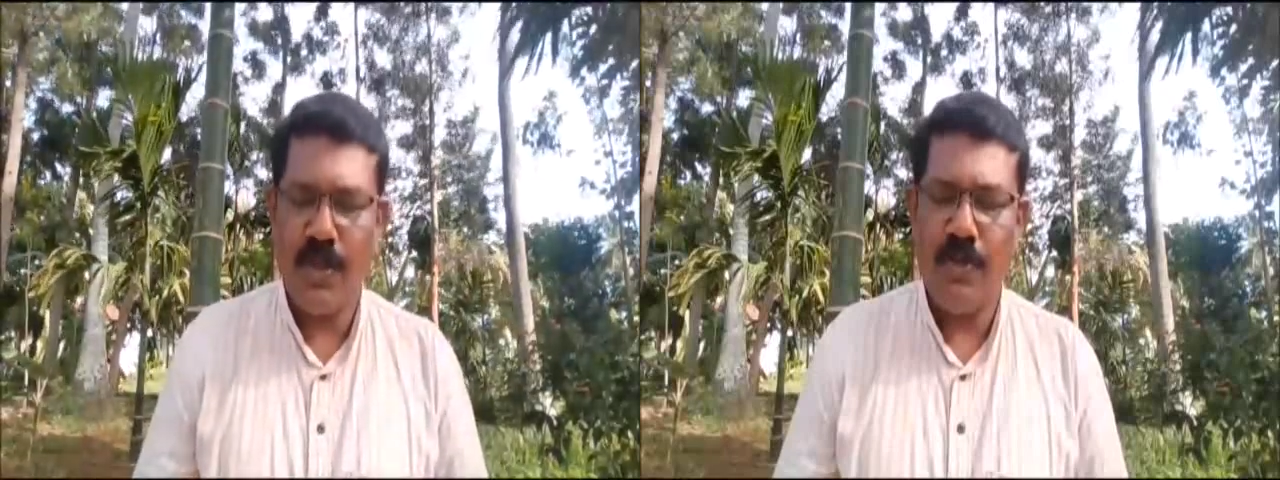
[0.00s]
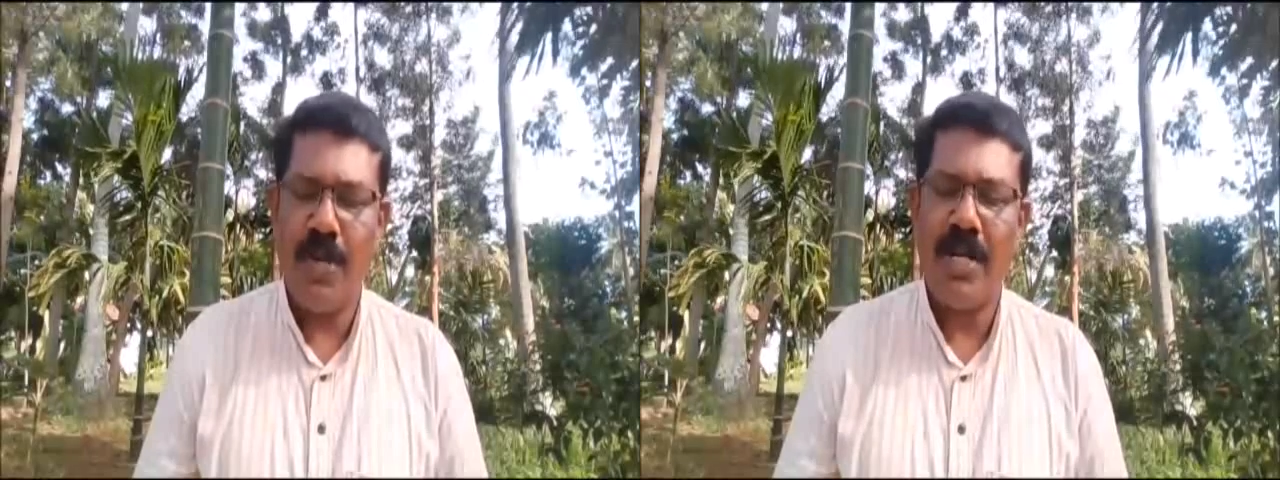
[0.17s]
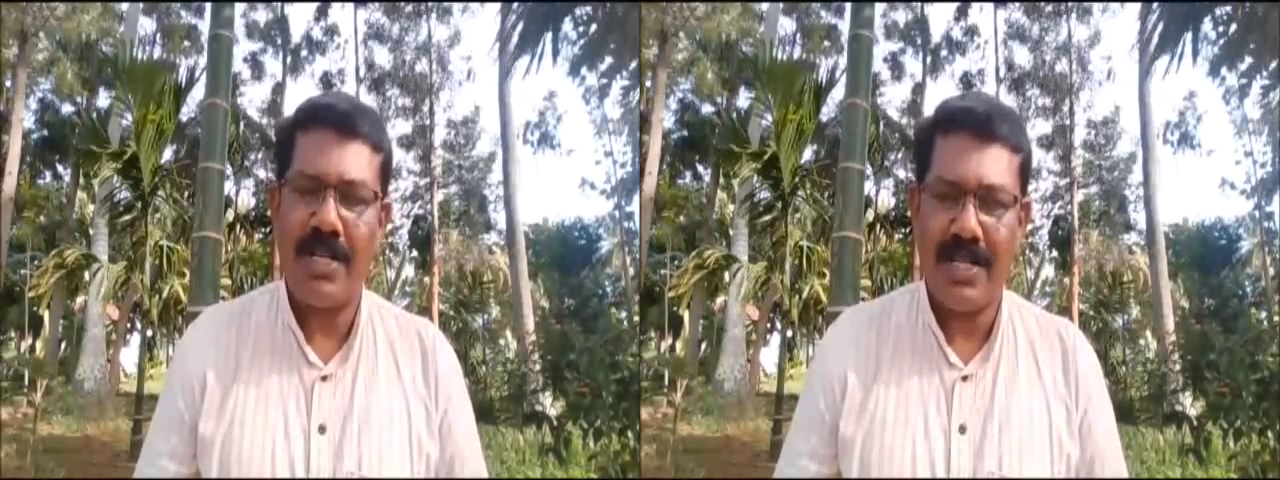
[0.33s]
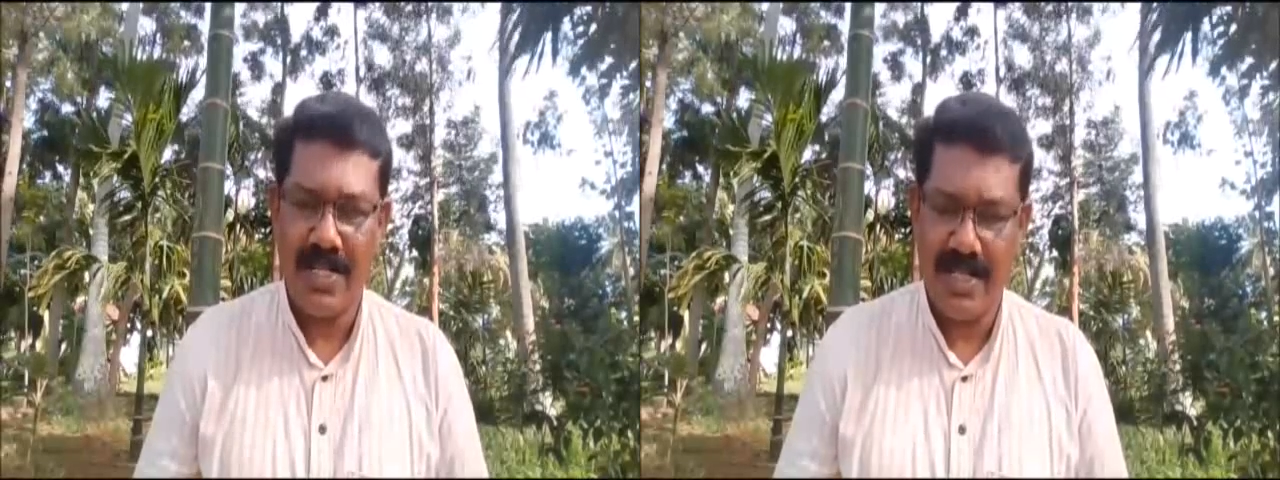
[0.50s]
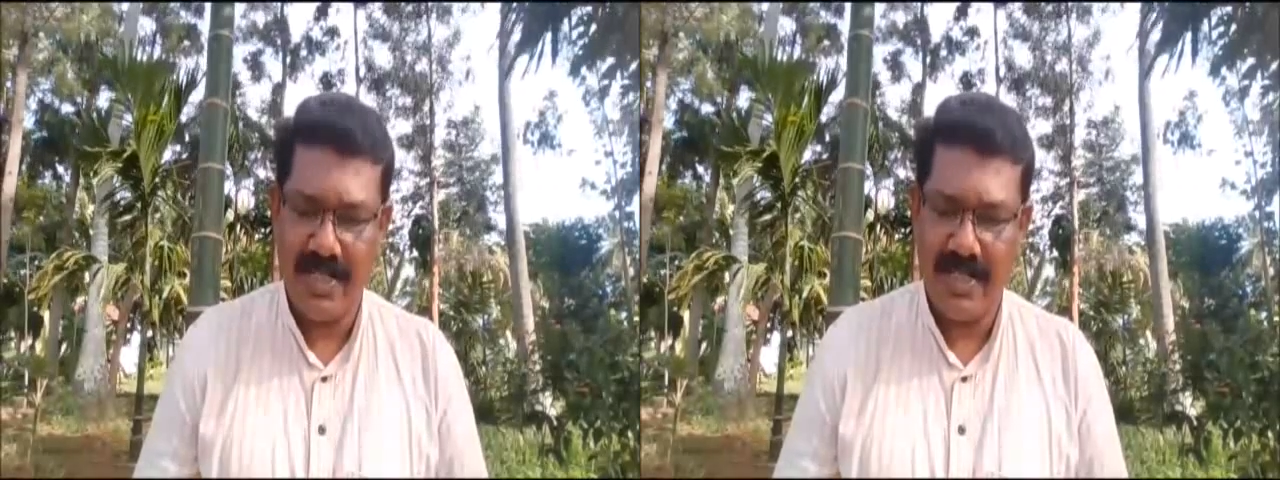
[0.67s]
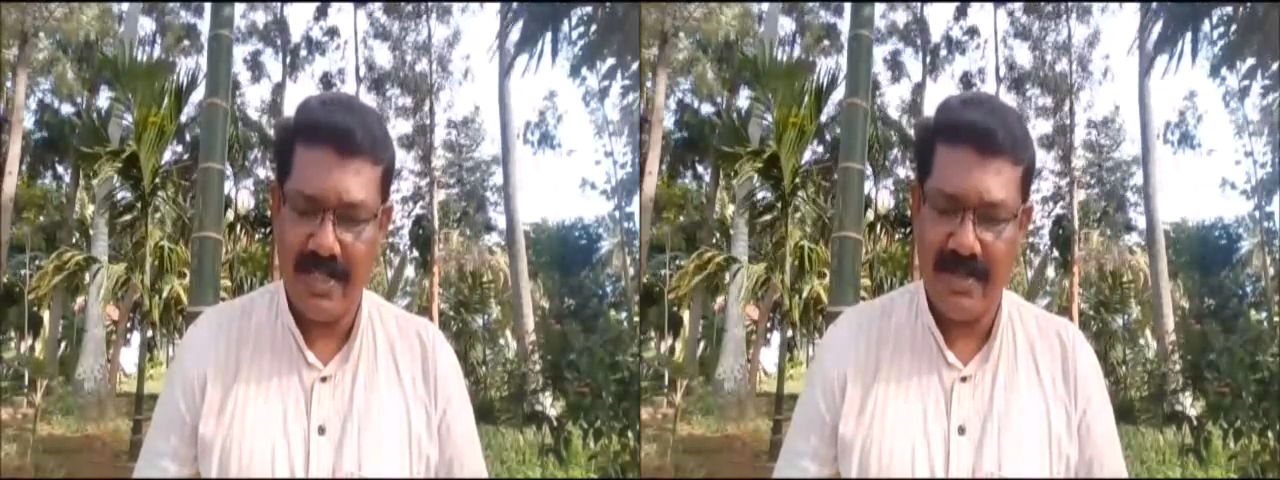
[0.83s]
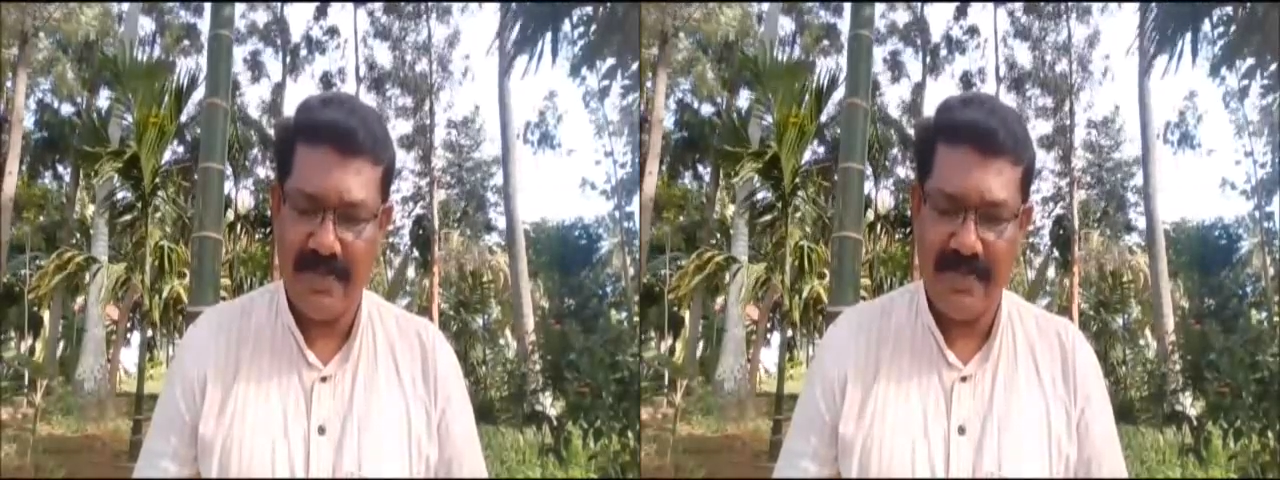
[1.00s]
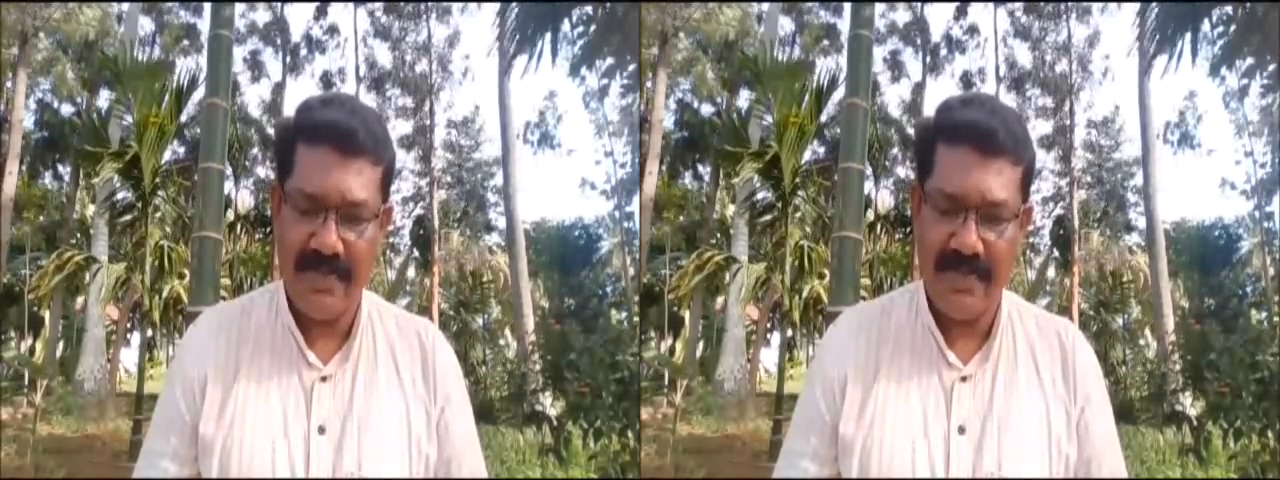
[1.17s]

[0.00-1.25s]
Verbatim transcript: Gopalakrishna sir,